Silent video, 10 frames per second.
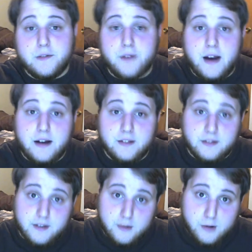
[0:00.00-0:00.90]
fact that
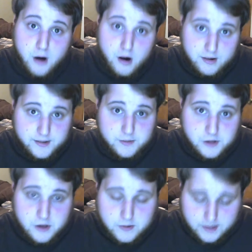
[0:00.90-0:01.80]
there were awesome
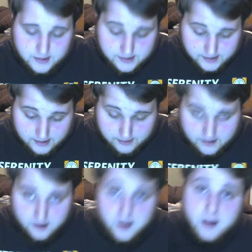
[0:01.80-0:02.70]
shows like this out there.